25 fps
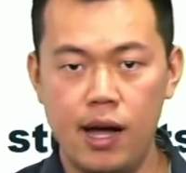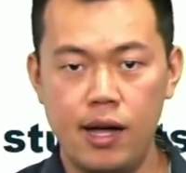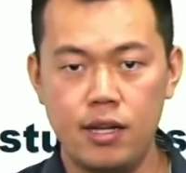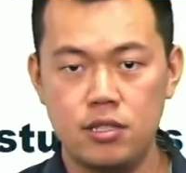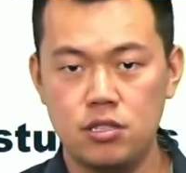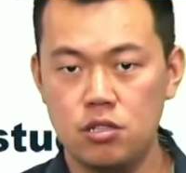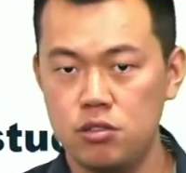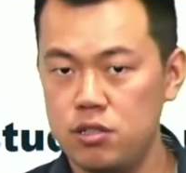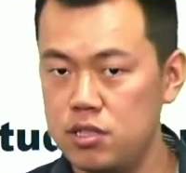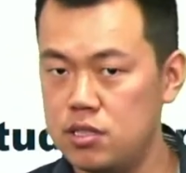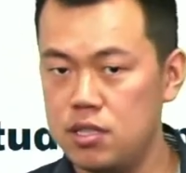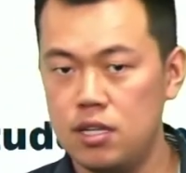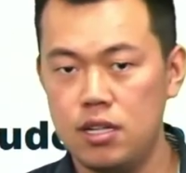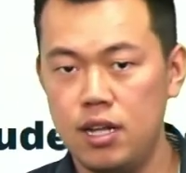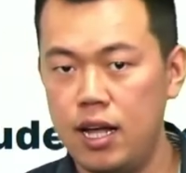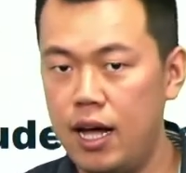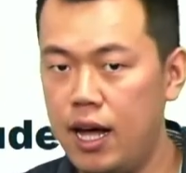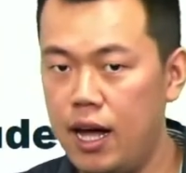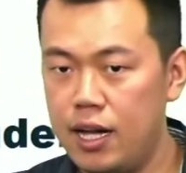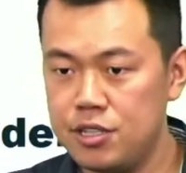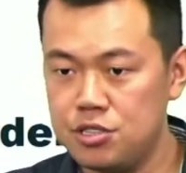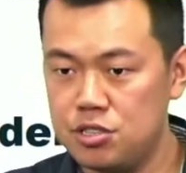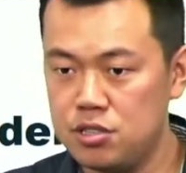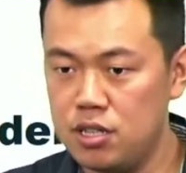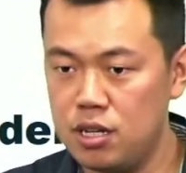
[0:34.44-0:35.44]
so it's a
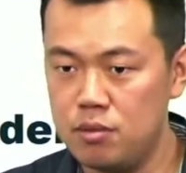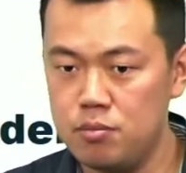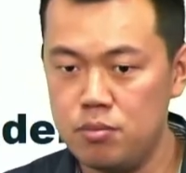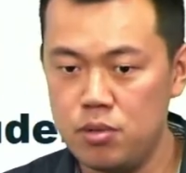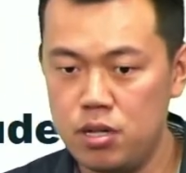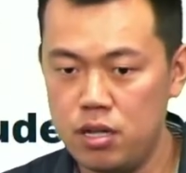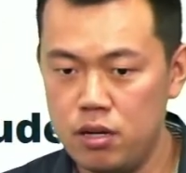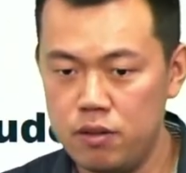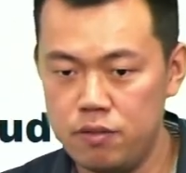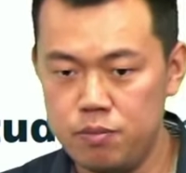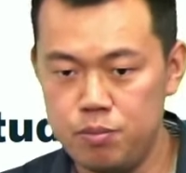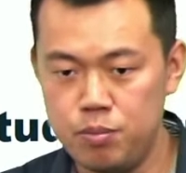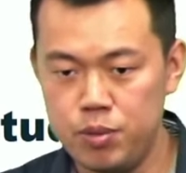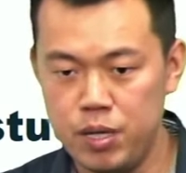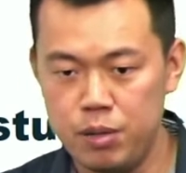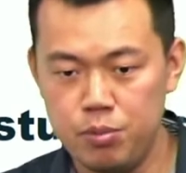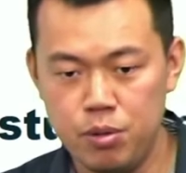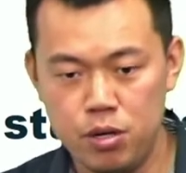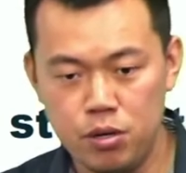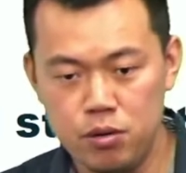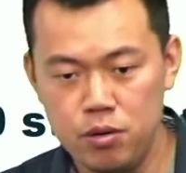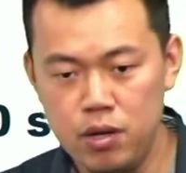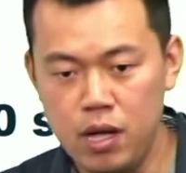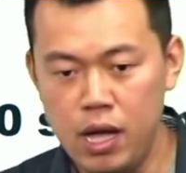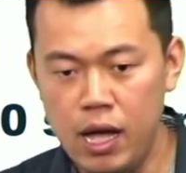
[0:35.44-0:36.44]
large number of
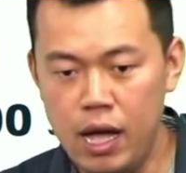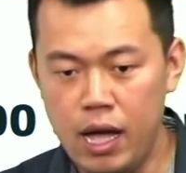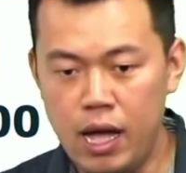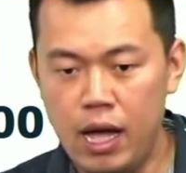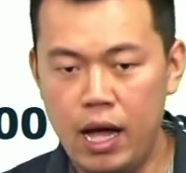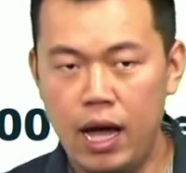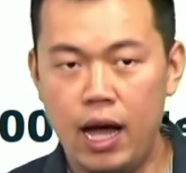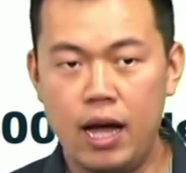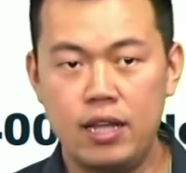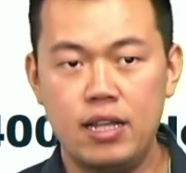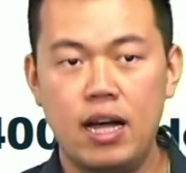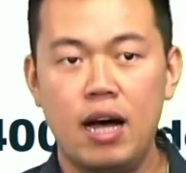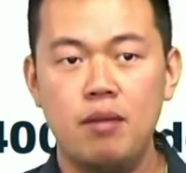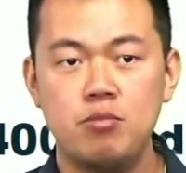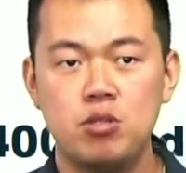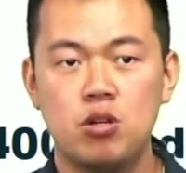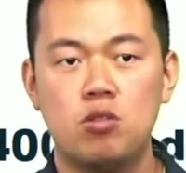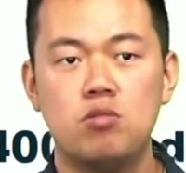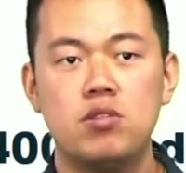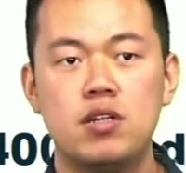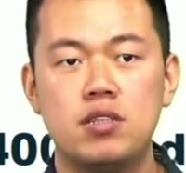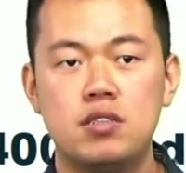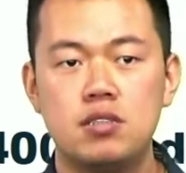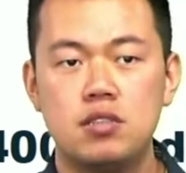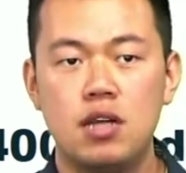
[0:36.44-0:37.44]
people. And I'm the
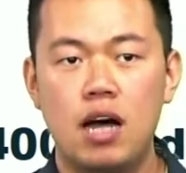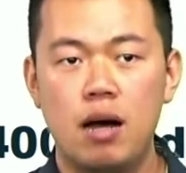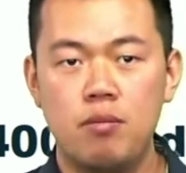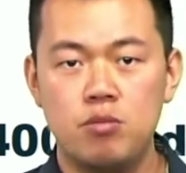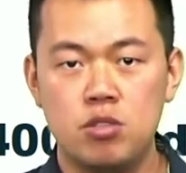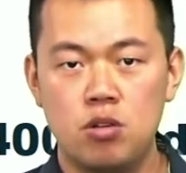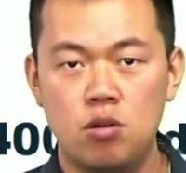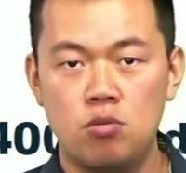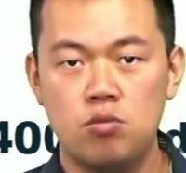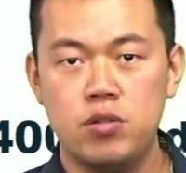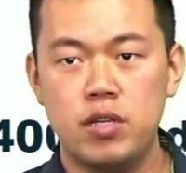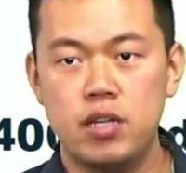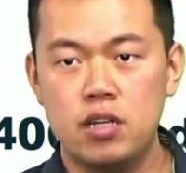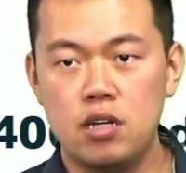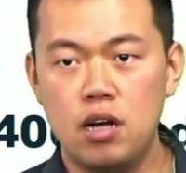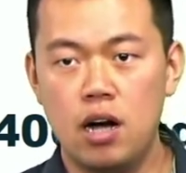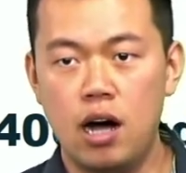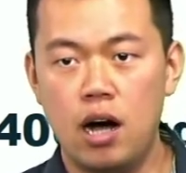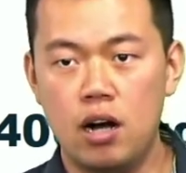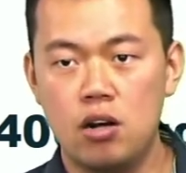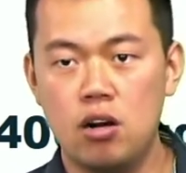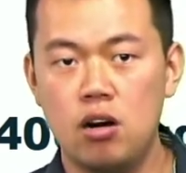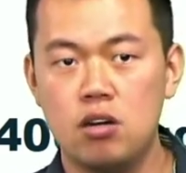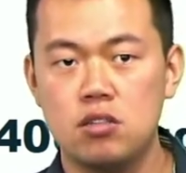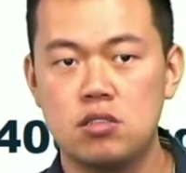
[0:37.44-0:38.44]
only
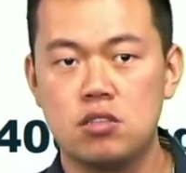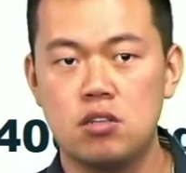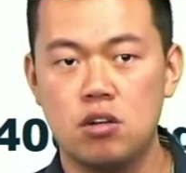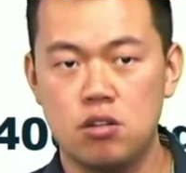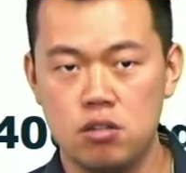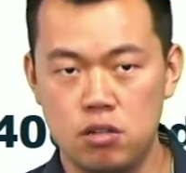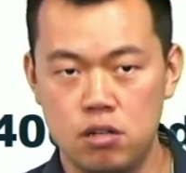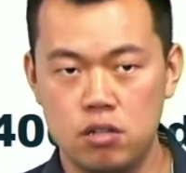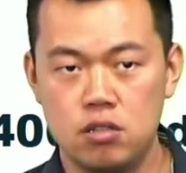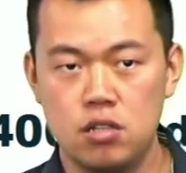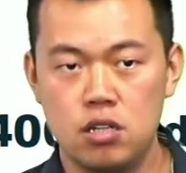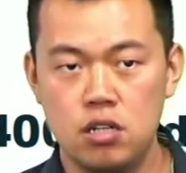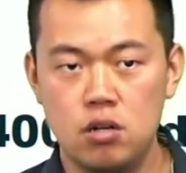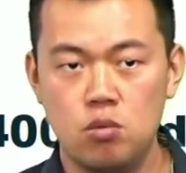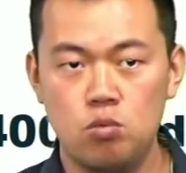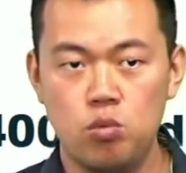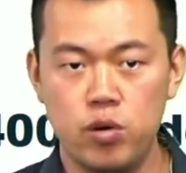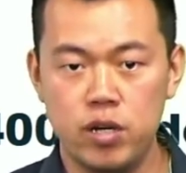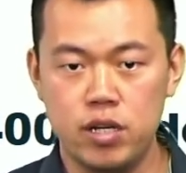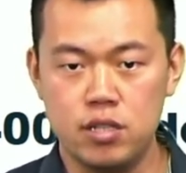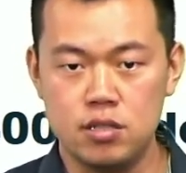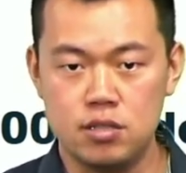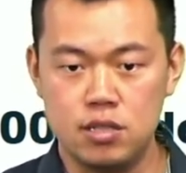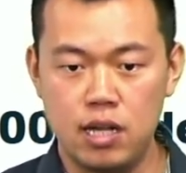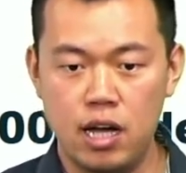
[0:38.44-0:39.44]
course coordinator
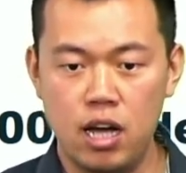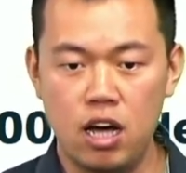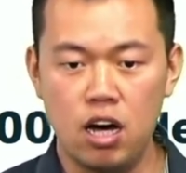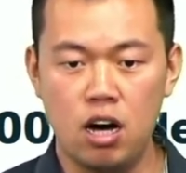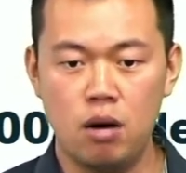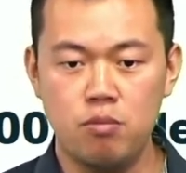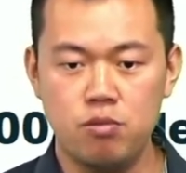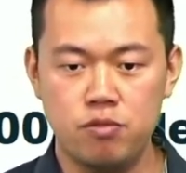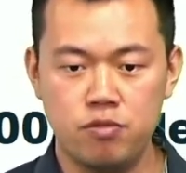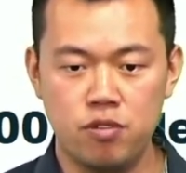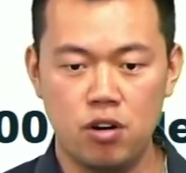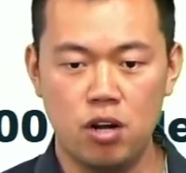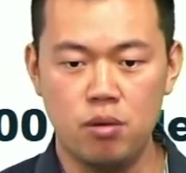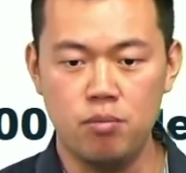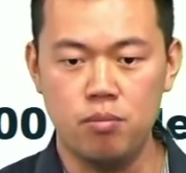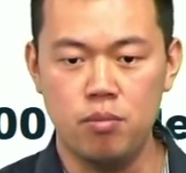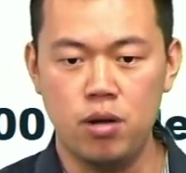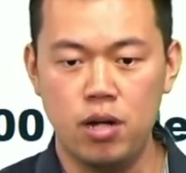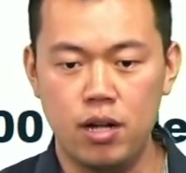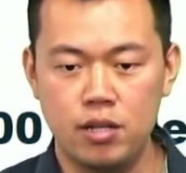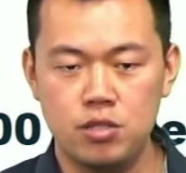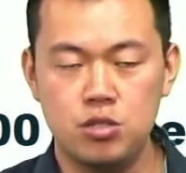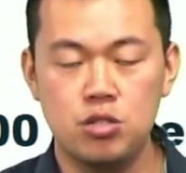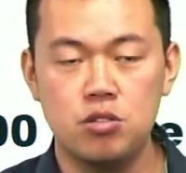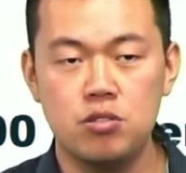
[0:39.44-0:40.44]
with help from
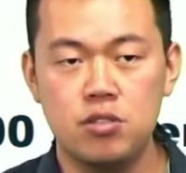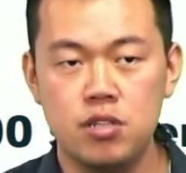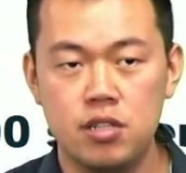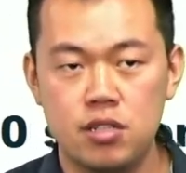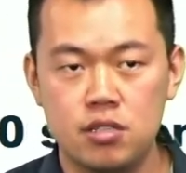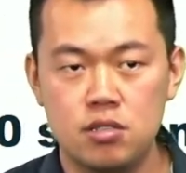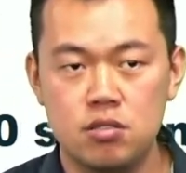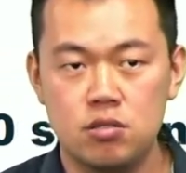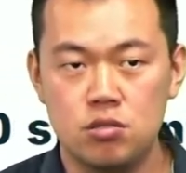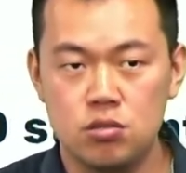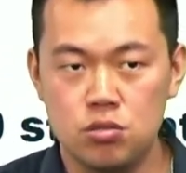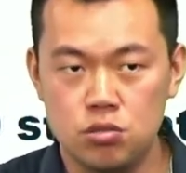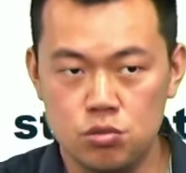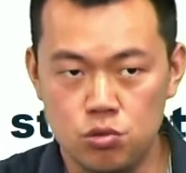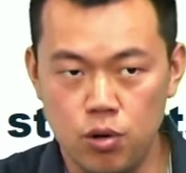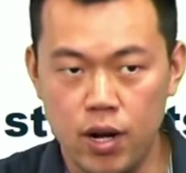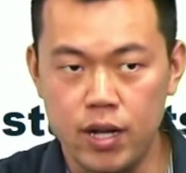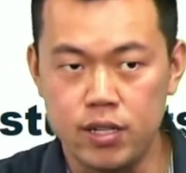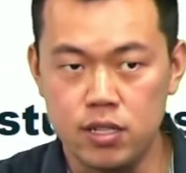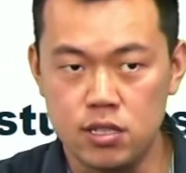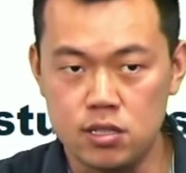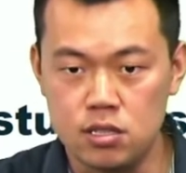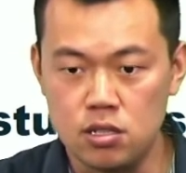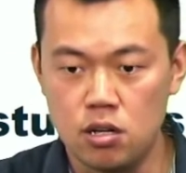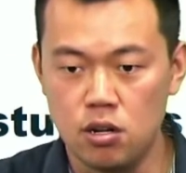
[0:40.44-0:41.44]
tutors to
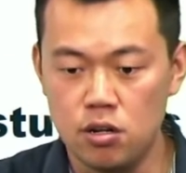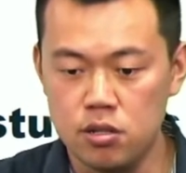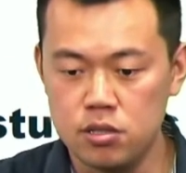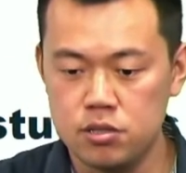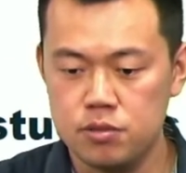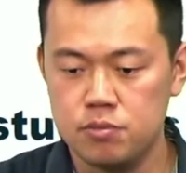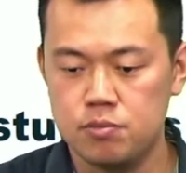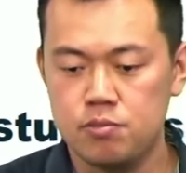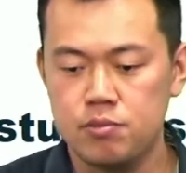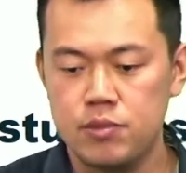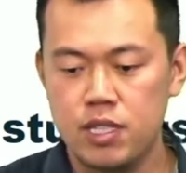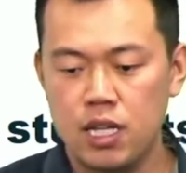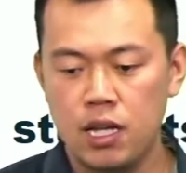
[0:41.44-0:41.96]
run this course.